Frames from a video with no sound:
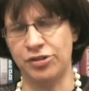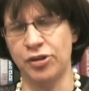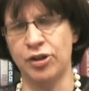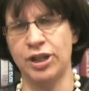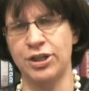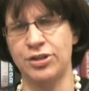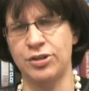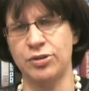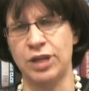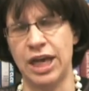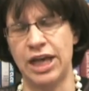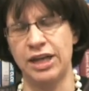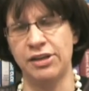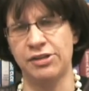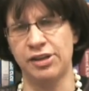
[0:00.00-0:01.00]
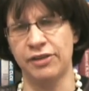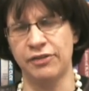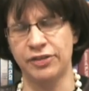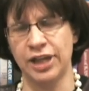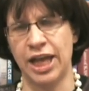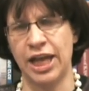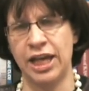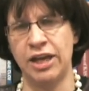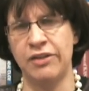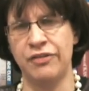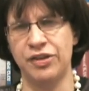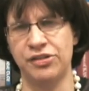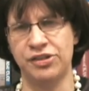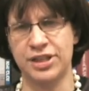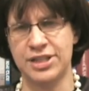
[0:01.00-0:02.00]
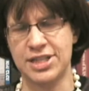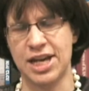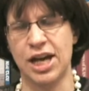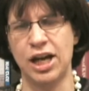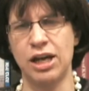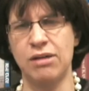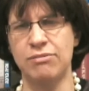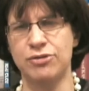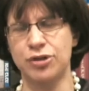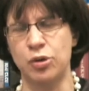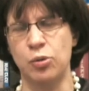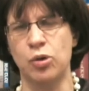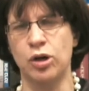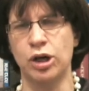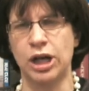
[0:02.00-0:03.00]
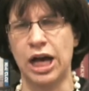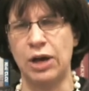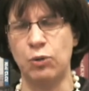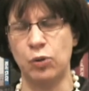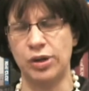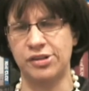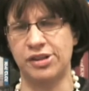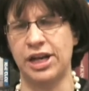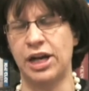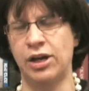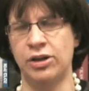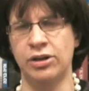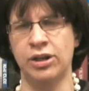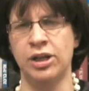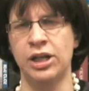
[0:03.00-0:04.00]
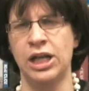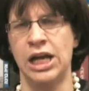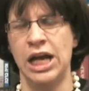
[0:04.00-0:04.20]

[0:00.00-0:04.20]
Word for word: thirty-two days of Lev is the time to work on one's heart.